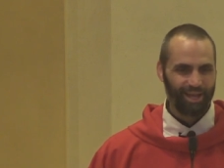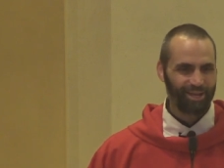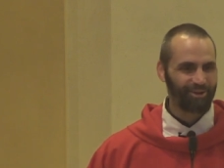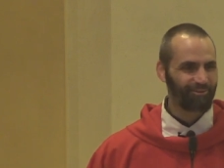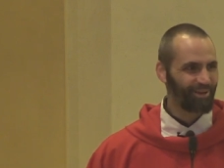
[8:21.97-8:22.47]
I, I
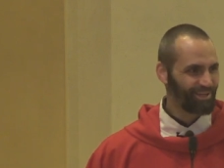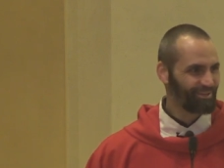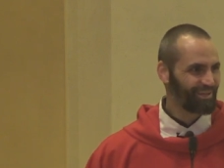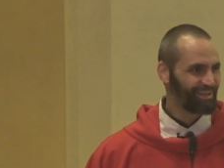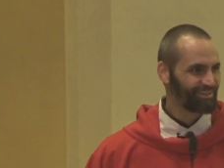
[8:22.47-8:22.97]
don't want you
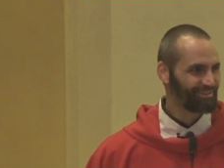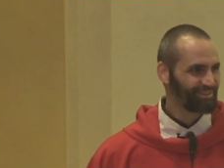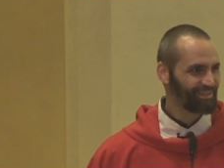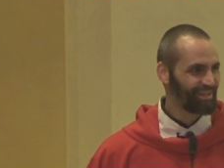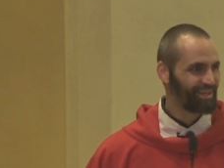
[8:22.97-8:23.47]
here
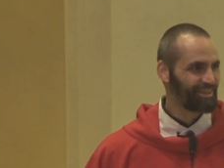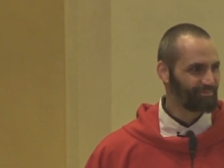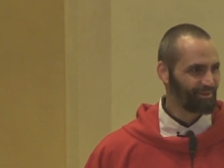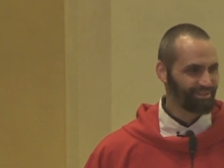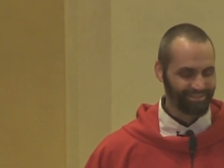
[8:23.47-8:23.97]
doing the
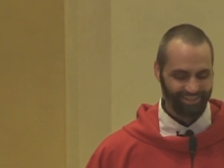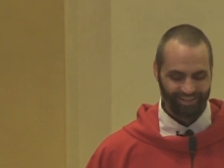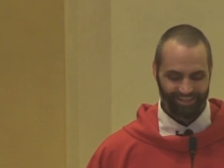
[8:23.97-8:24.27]
mercy.